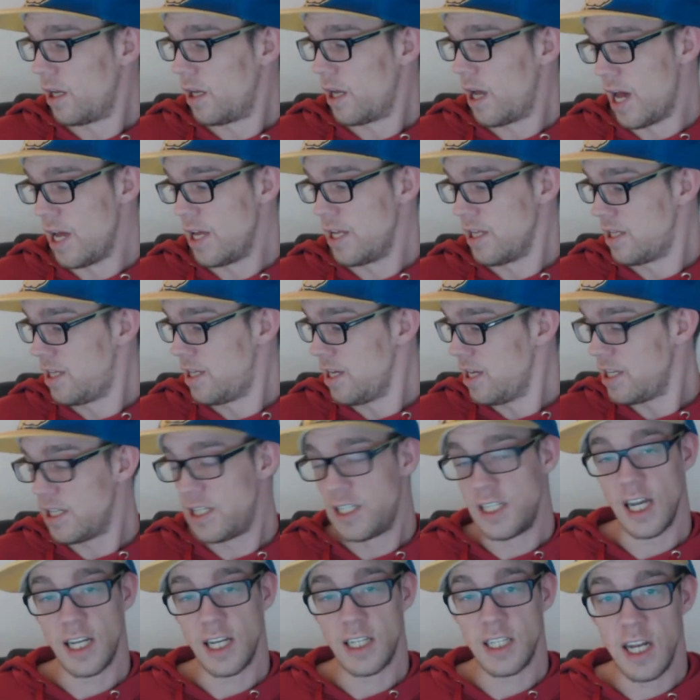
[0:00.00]
I didn't
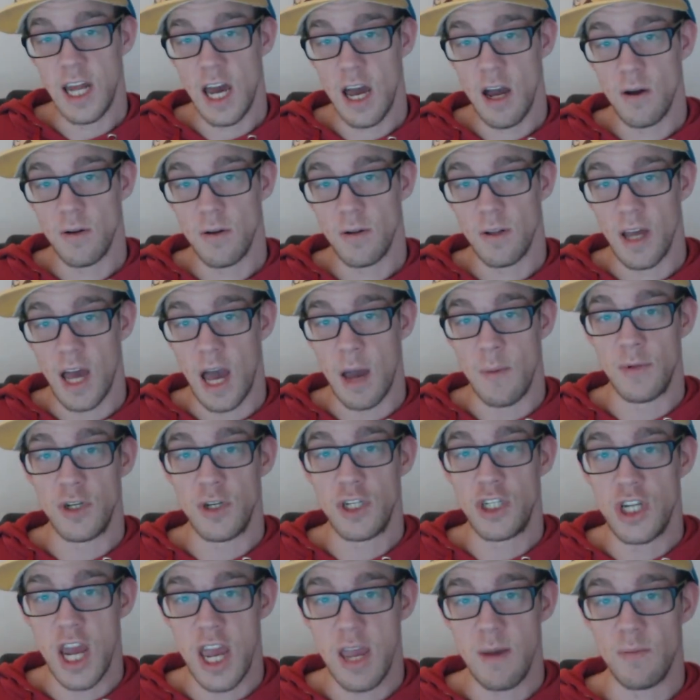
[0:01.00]
check it out. I'm
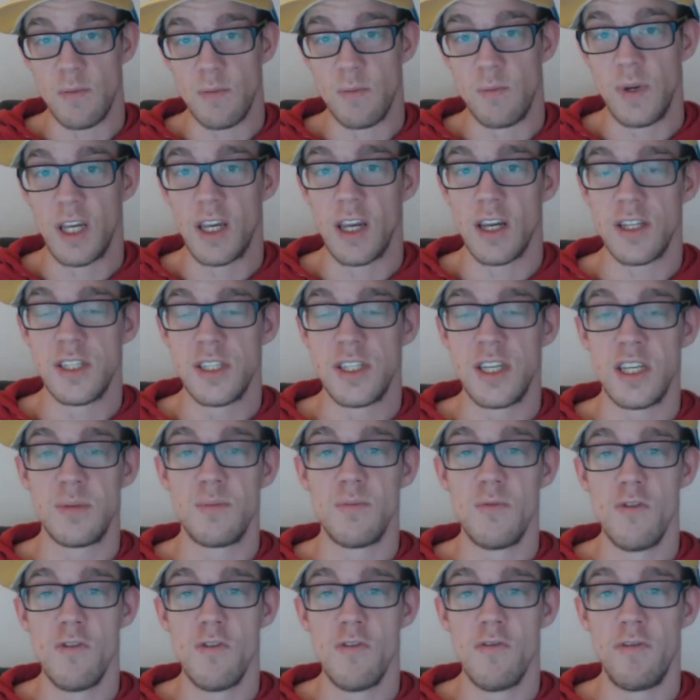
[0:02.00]
ashamed, because this
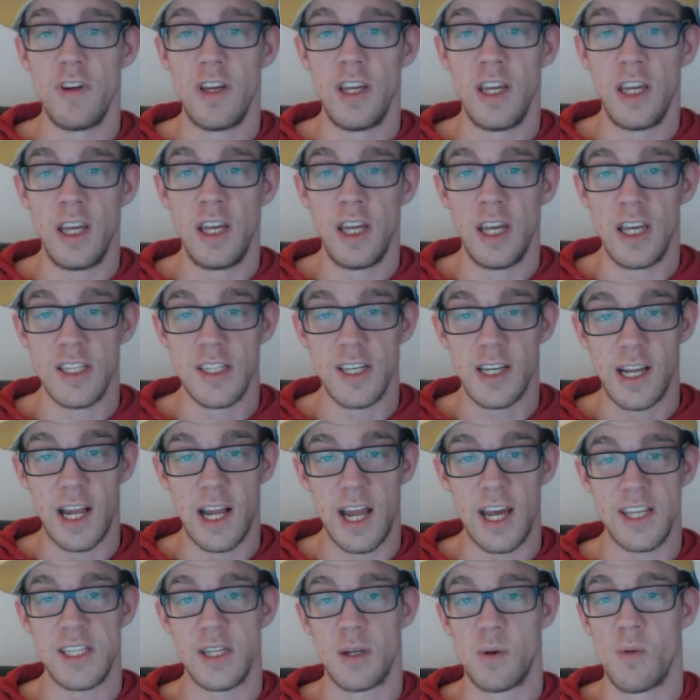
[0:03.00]
movie is a
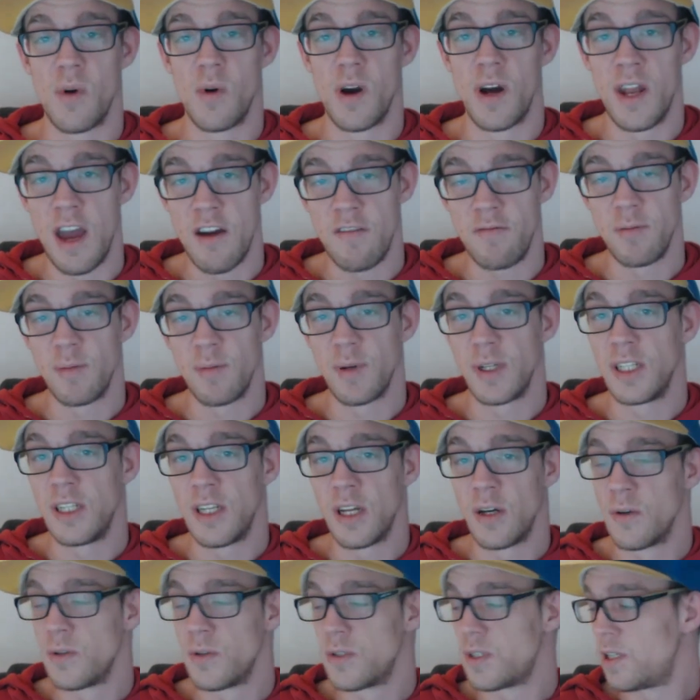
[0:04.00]
classic one, everybody
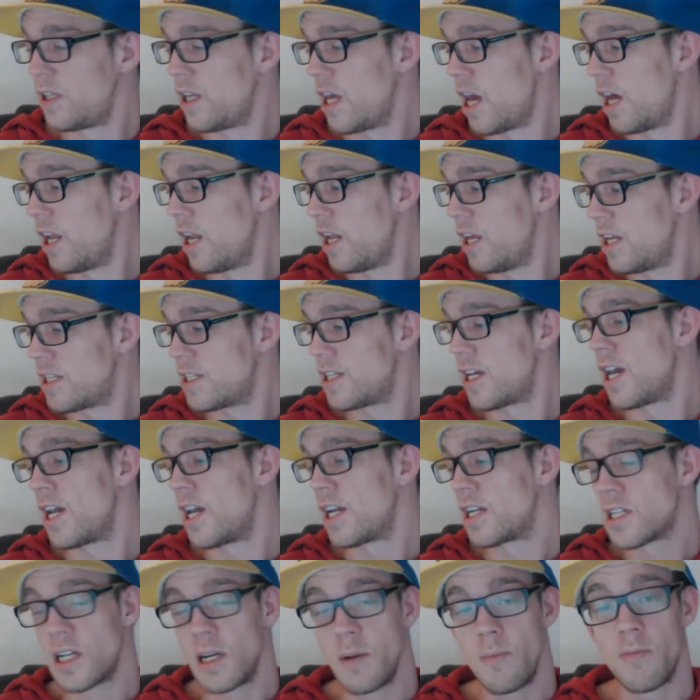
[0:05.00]
knows it, and it's
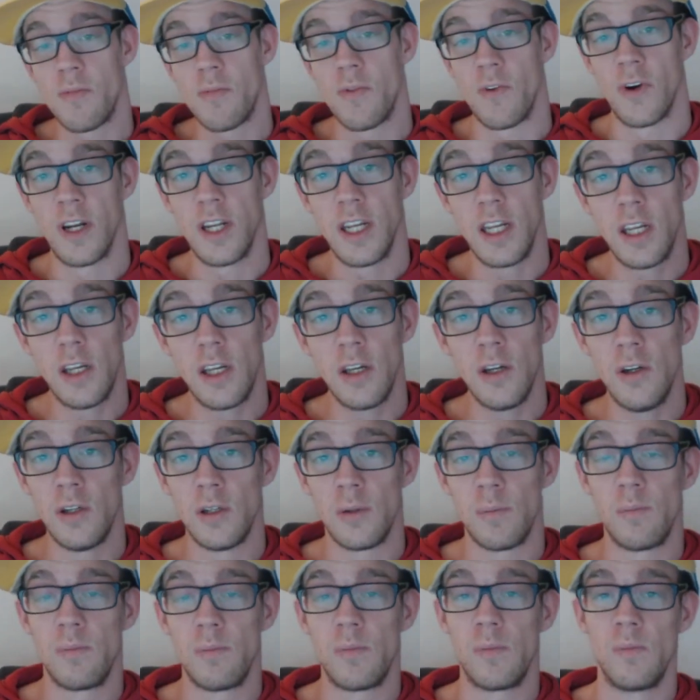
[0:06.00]
actually pretty
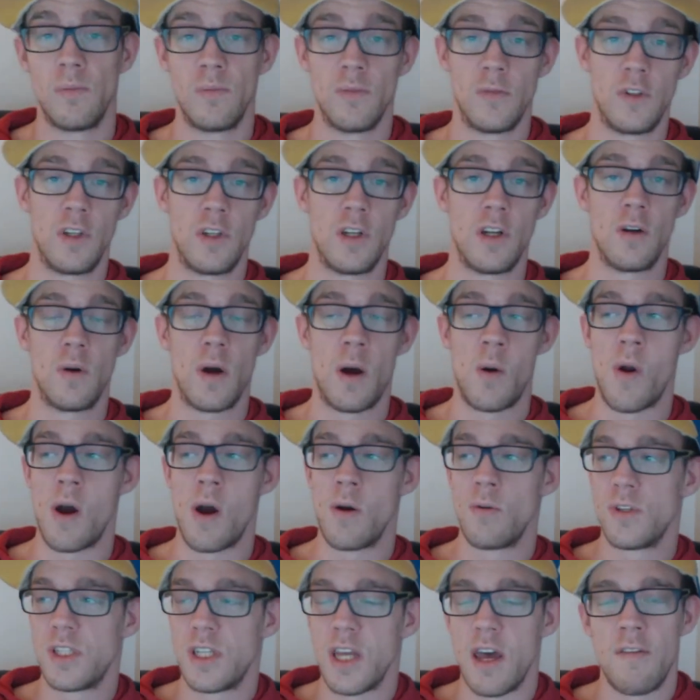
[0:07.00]
good. You know,
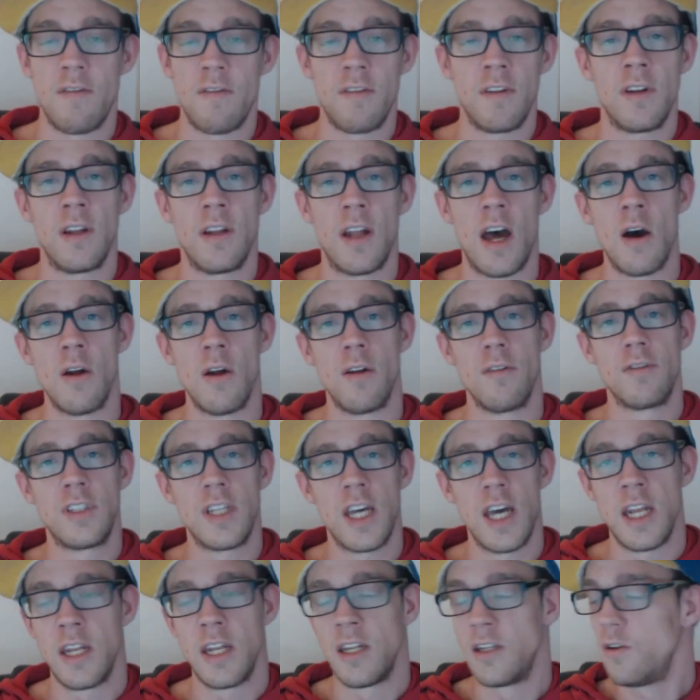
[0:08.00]
around 7 out of
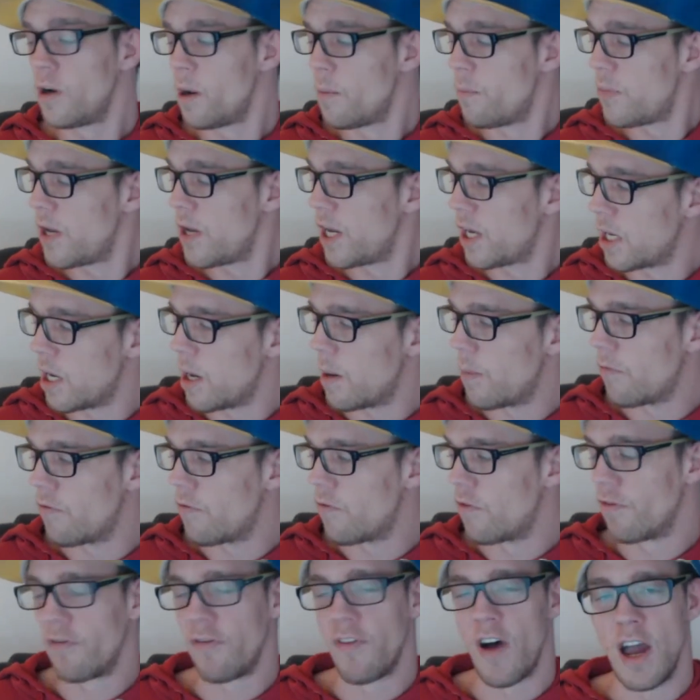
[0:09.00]
10. You can pick it up
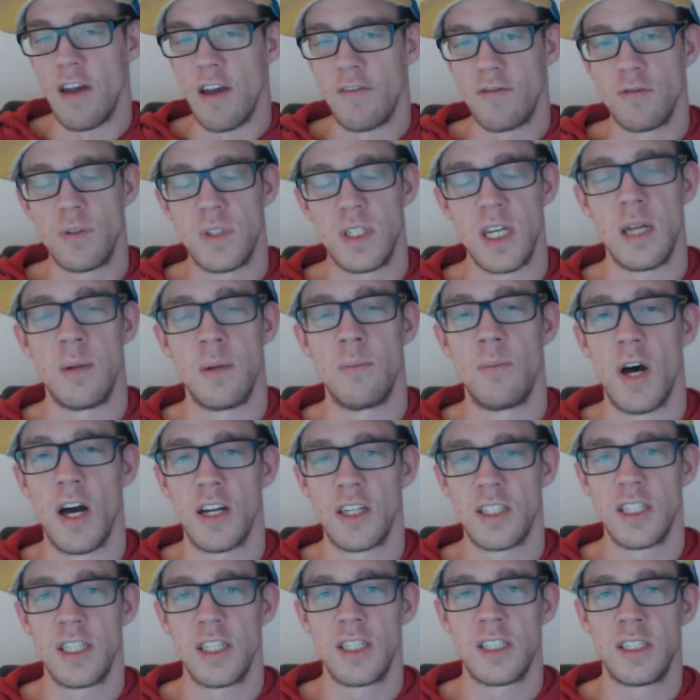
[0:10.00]
for 5 to 10
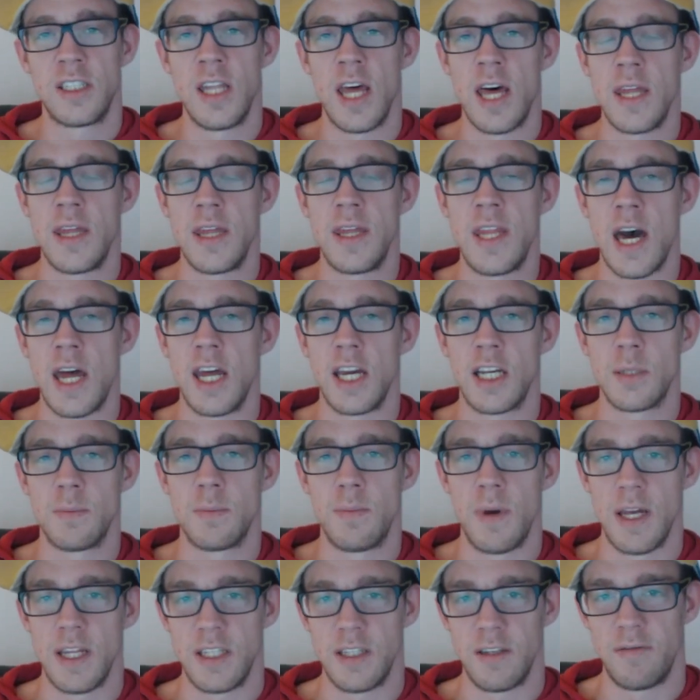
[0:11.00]
bucks. It's not that
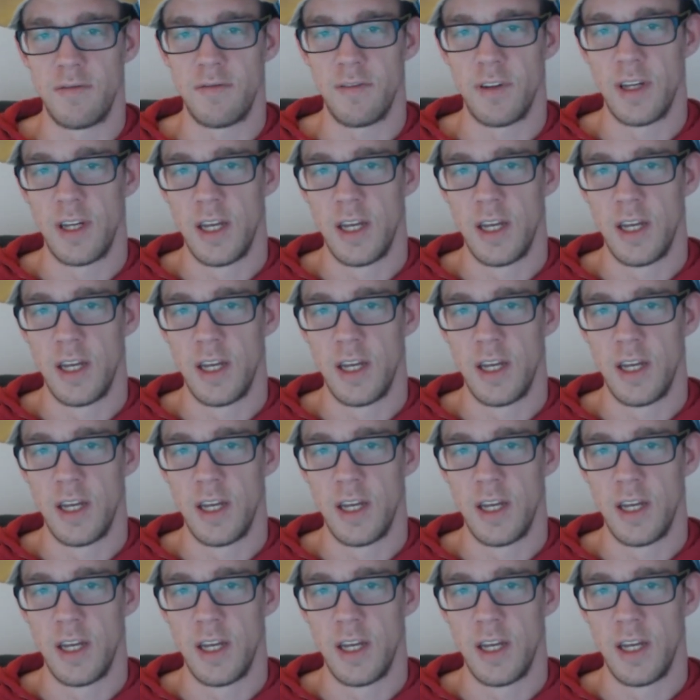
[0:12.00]
expensive.